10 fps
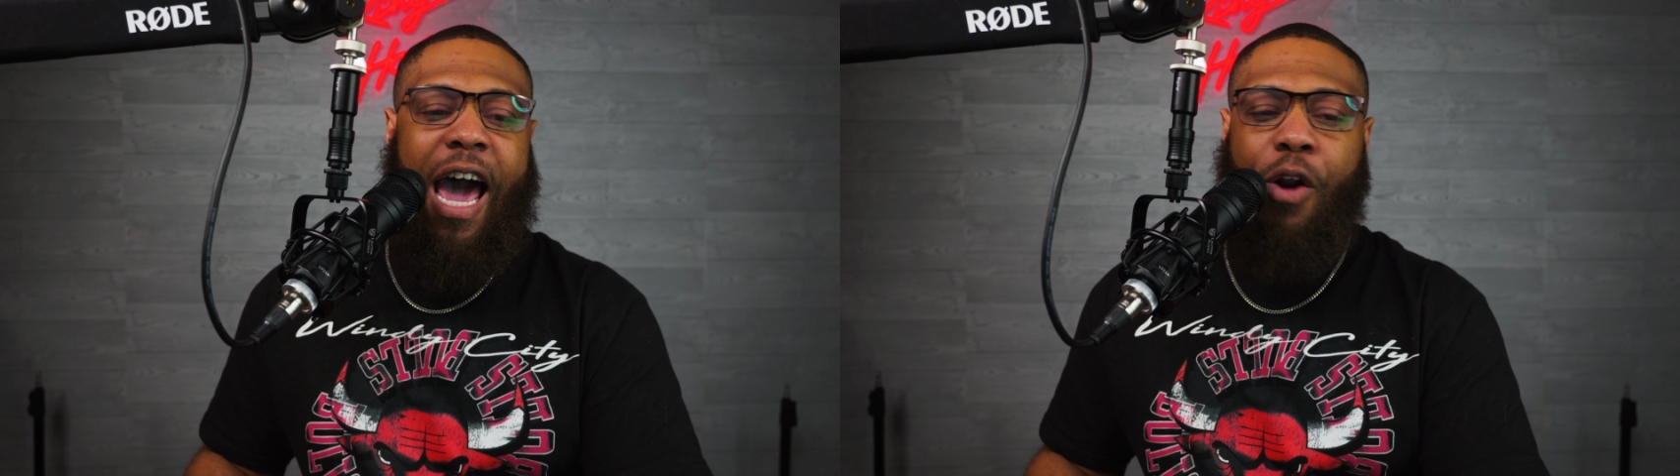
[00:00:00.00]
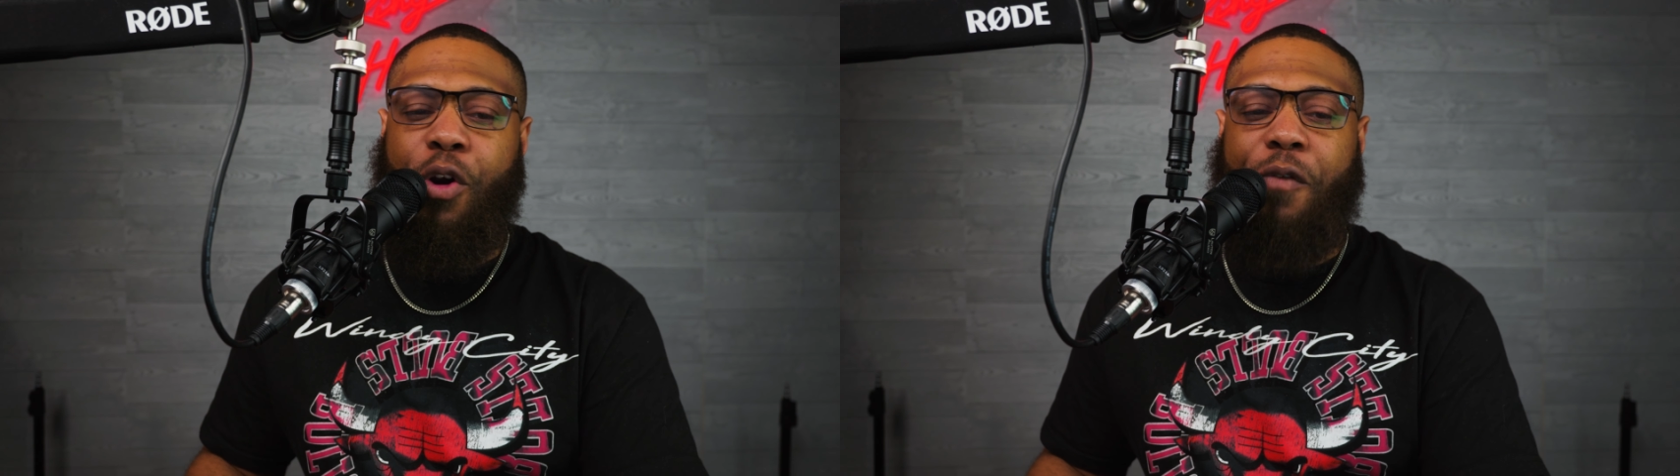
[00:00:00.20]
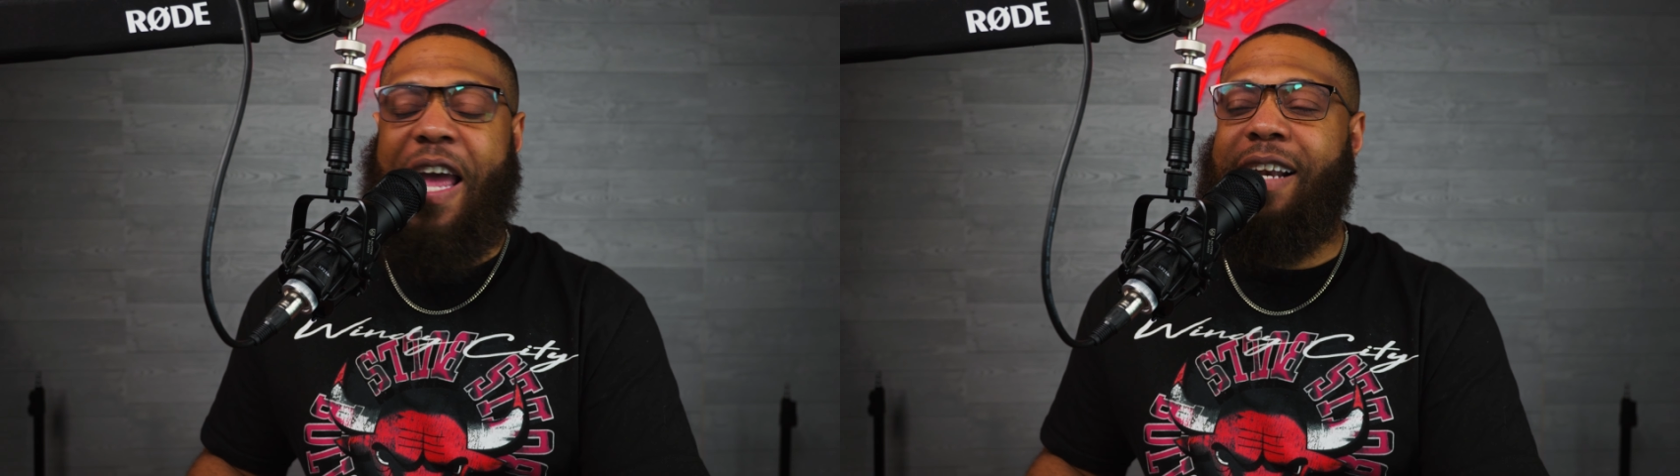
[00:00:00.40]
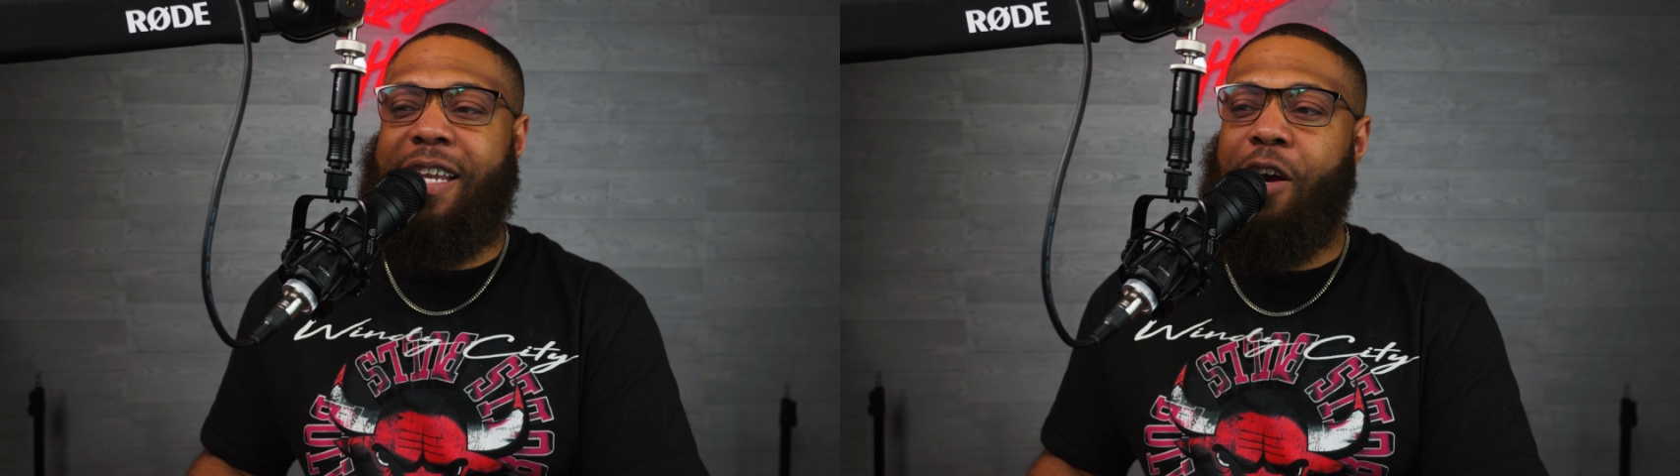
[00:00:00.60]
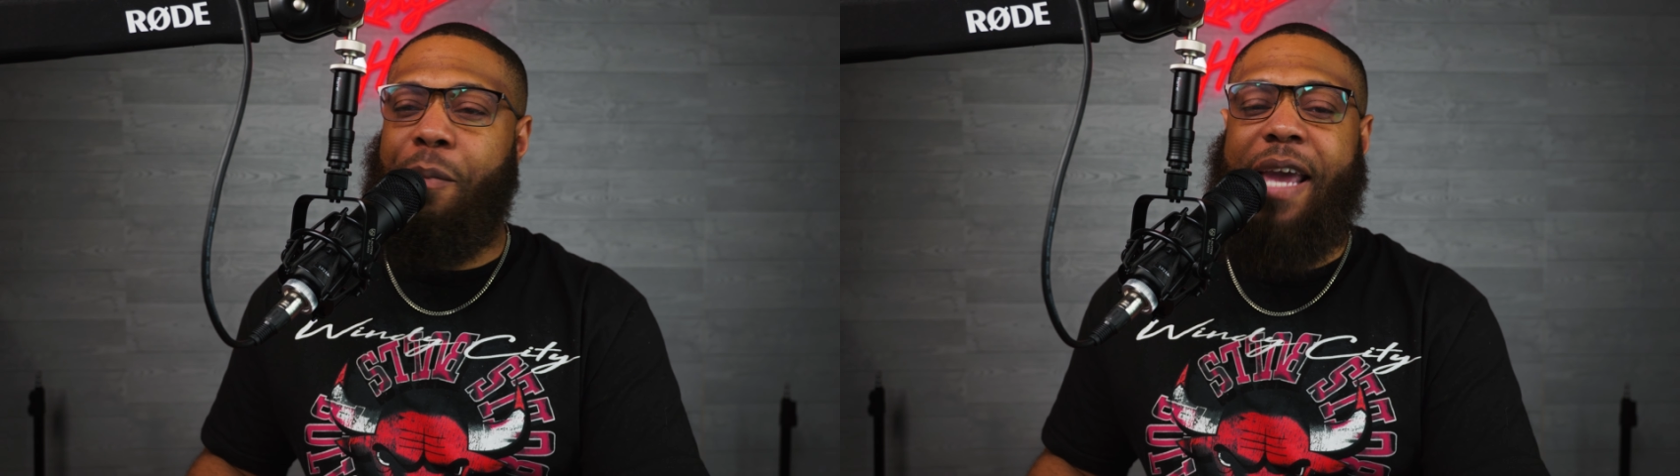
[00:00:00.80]
I don't know if that
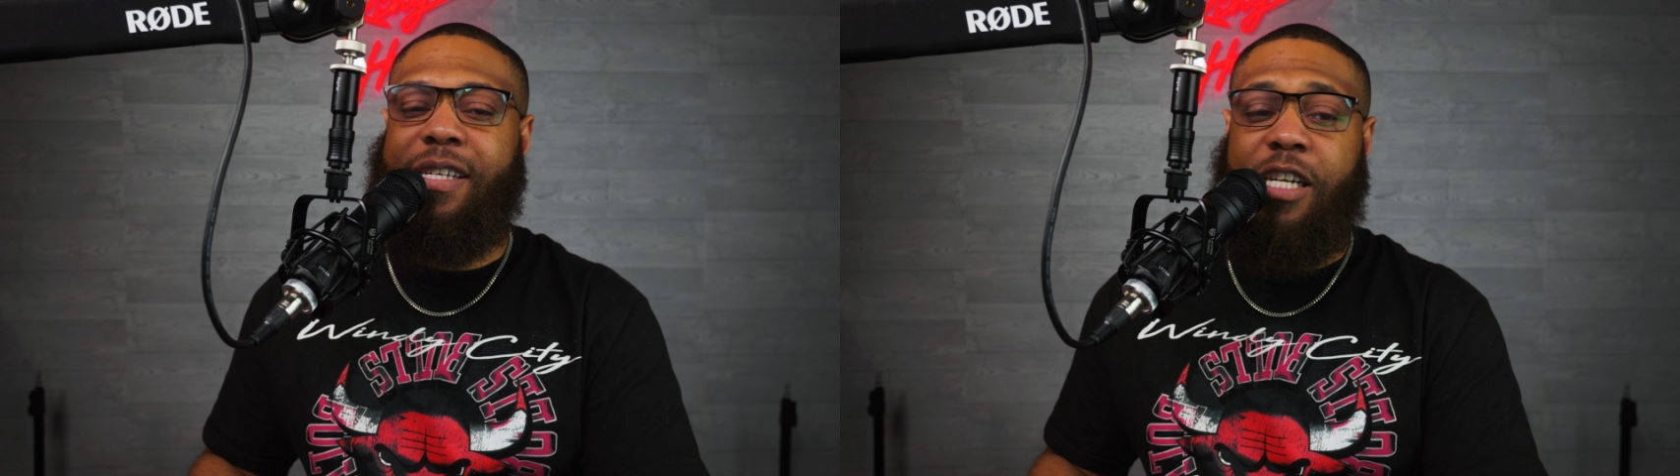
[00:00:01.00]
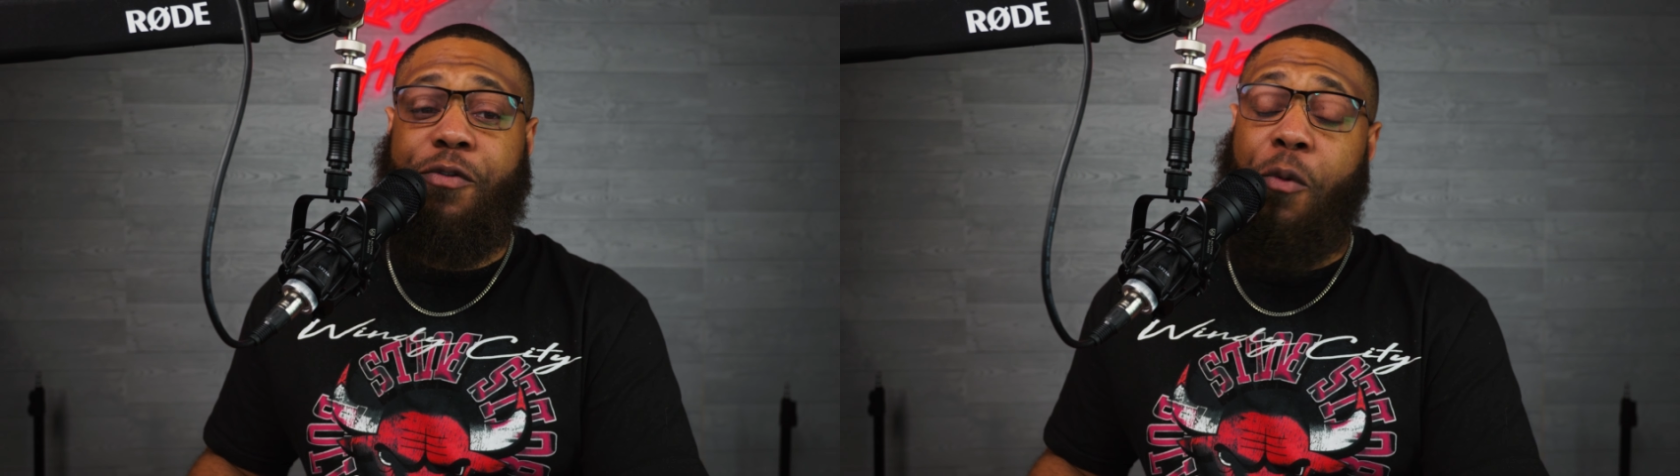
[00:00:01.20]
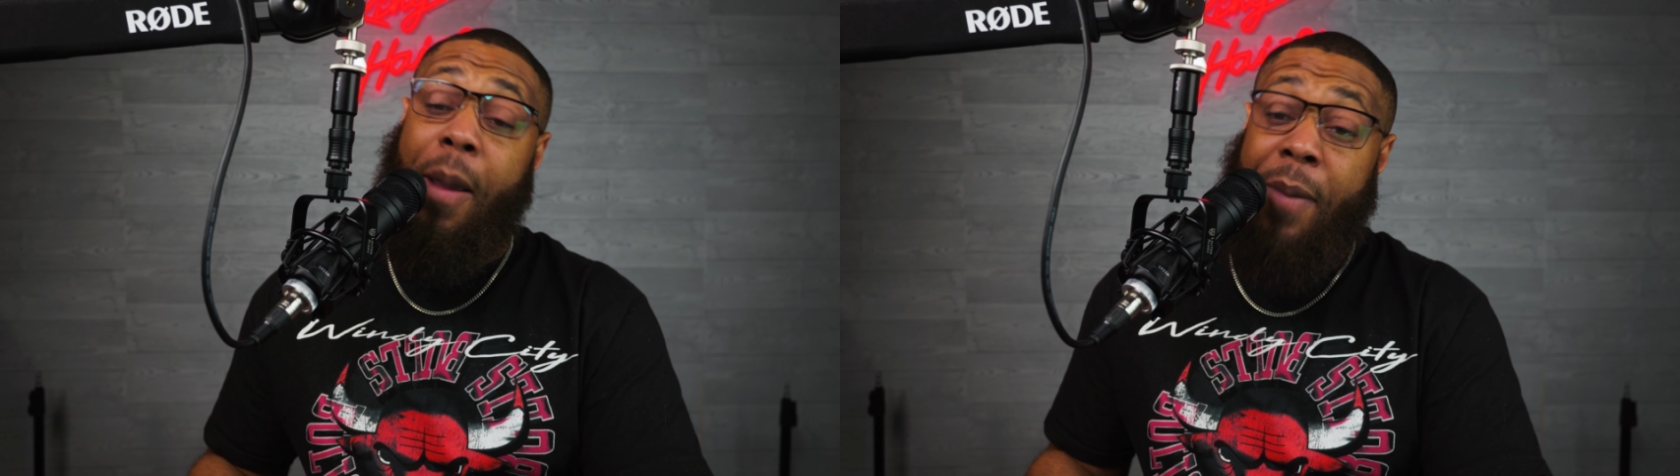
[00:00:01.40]
deal makes sense for me.